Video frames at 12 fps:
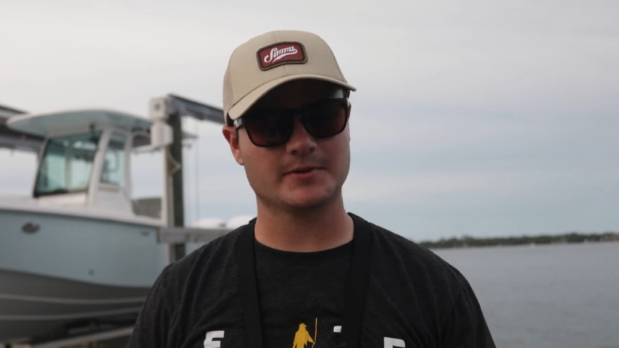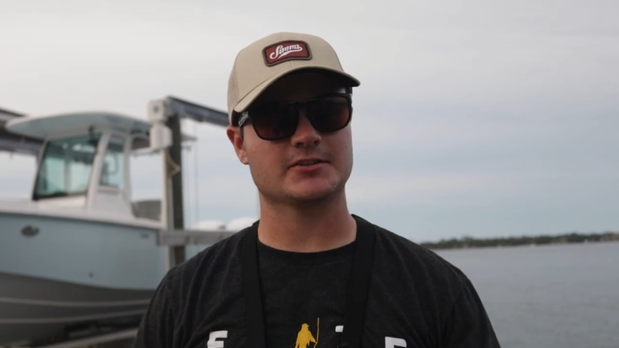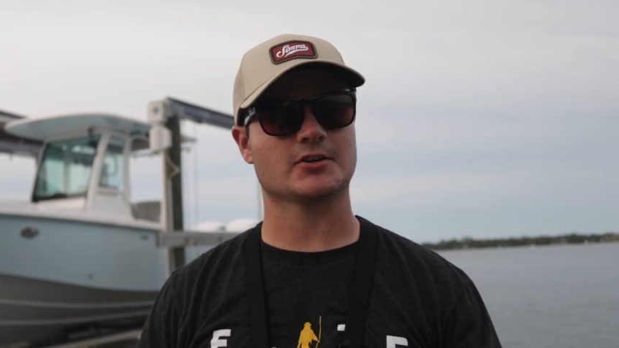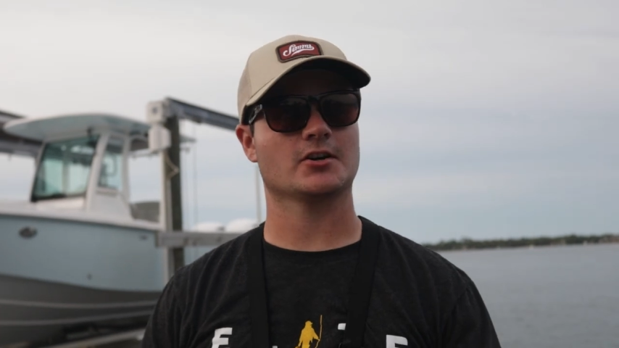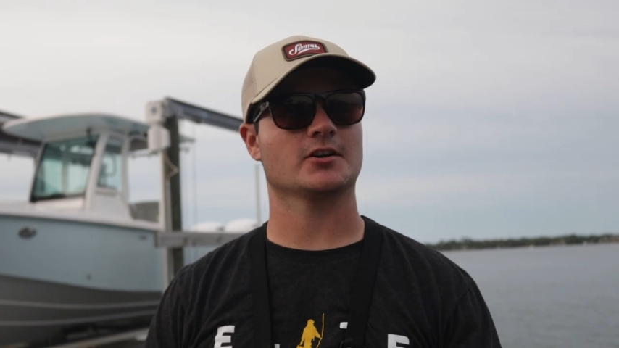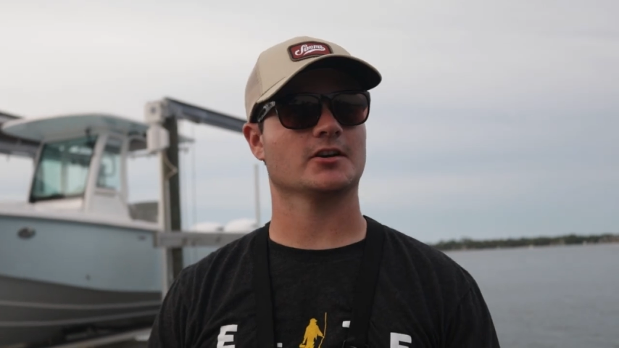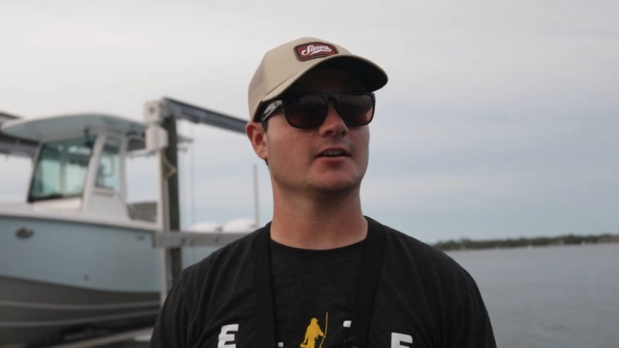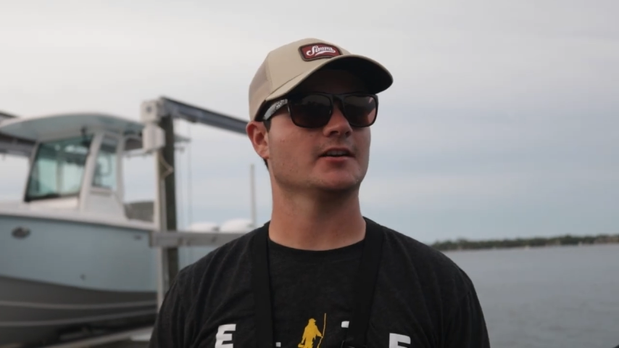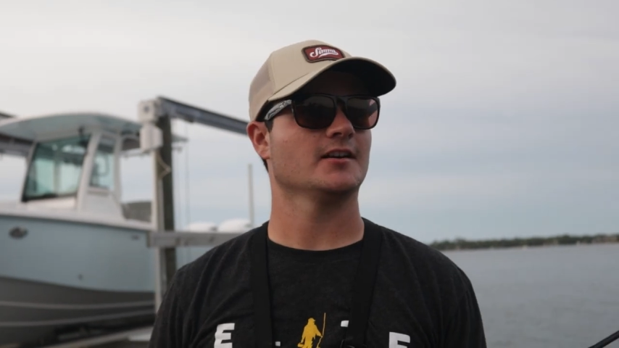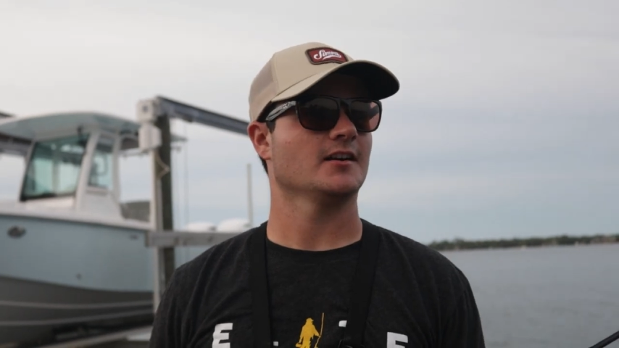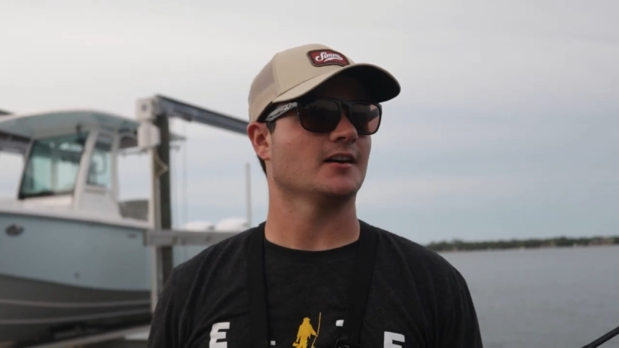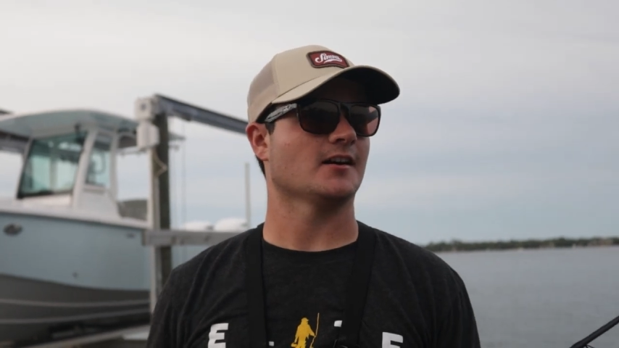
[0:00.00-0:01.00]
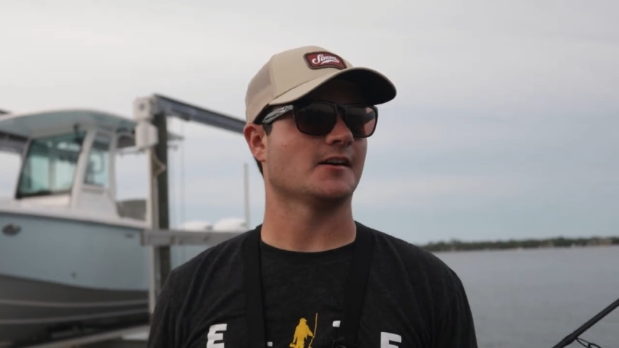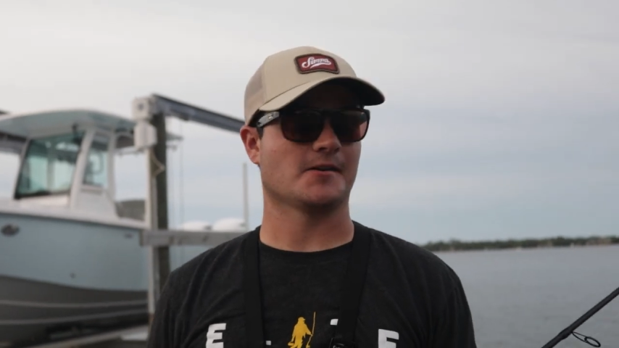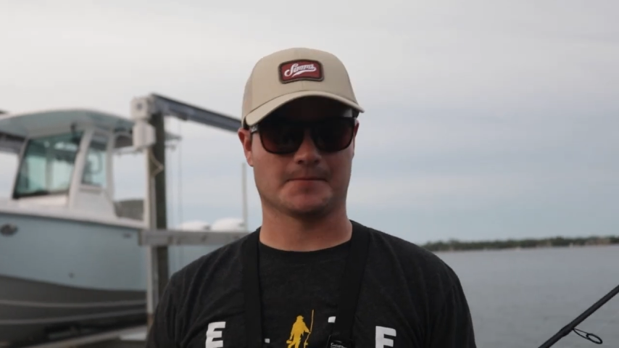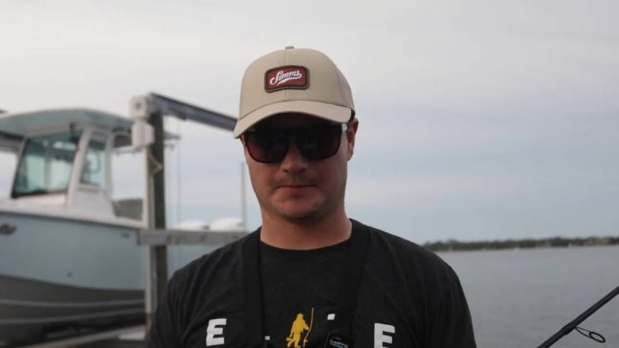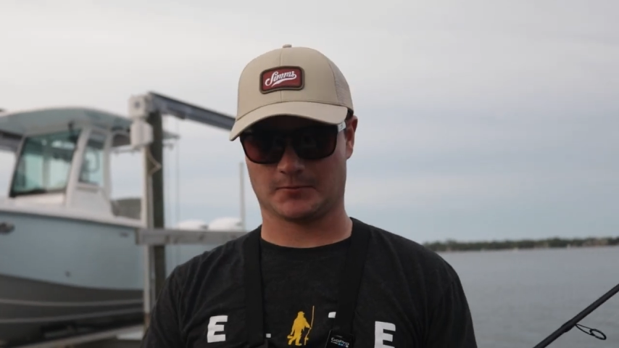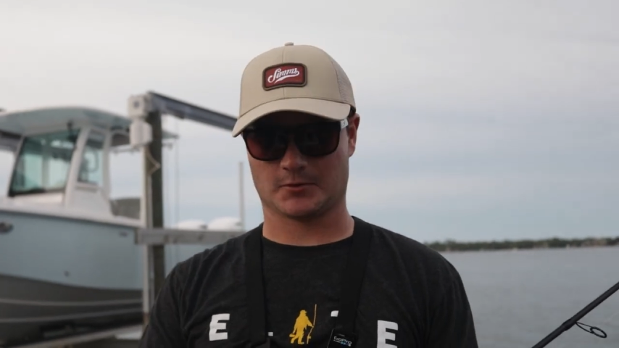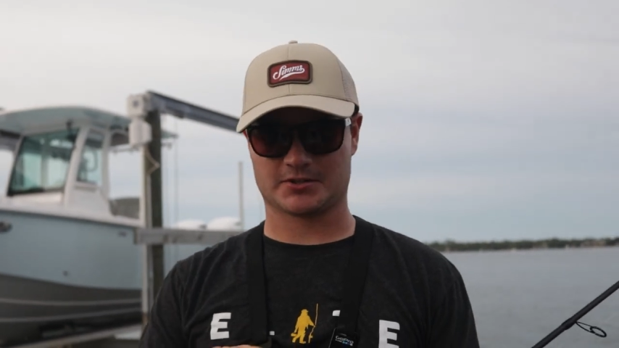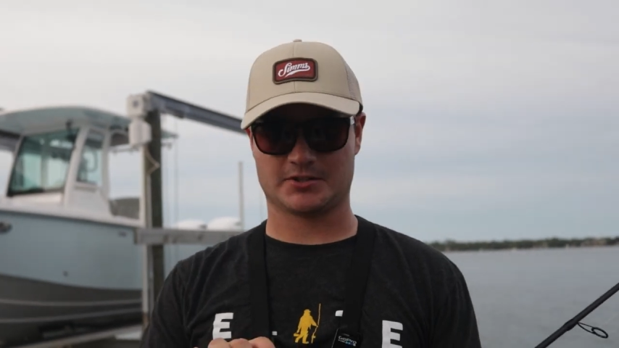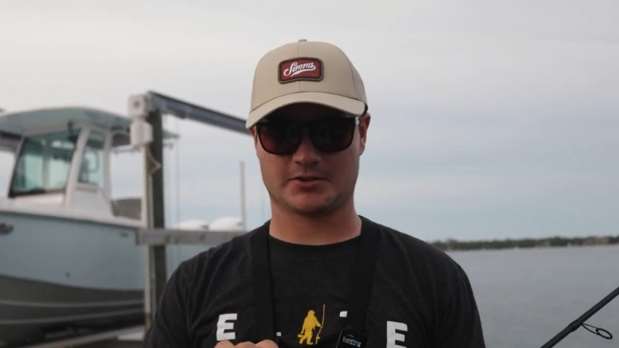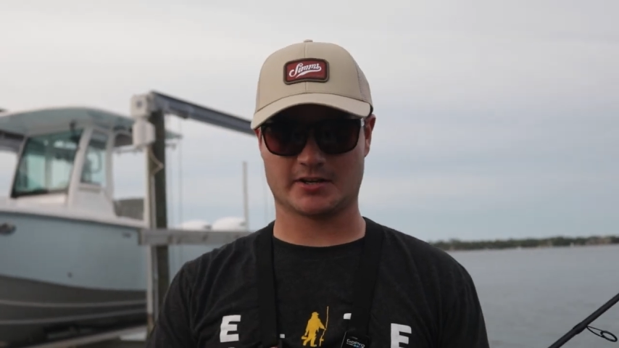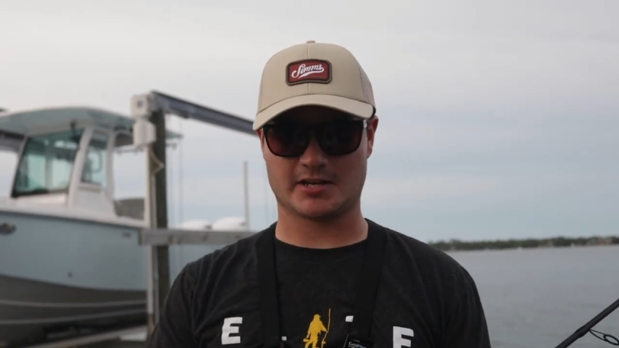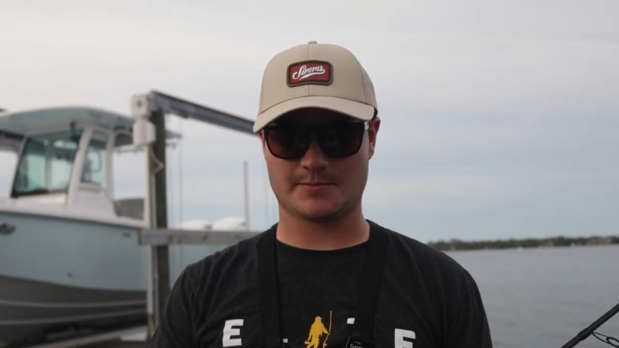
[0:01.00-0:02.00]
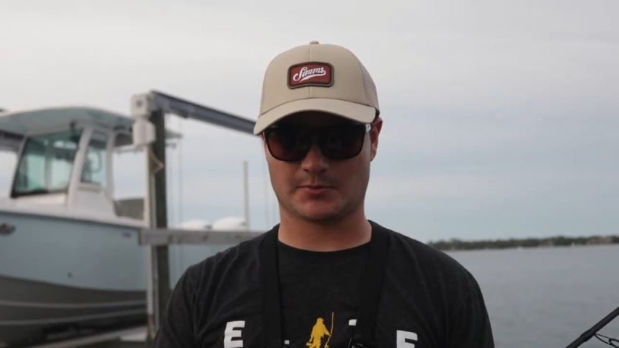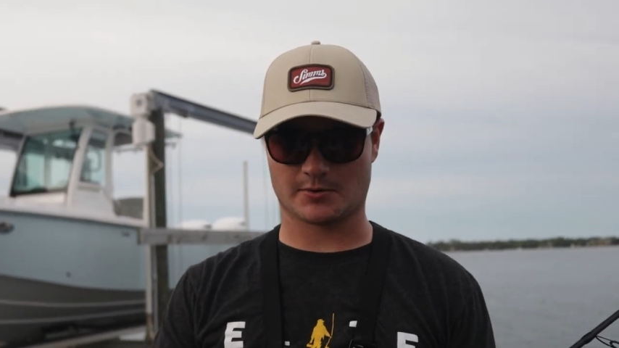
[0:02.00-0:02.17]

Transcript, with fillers: bit darker. We're still going to keep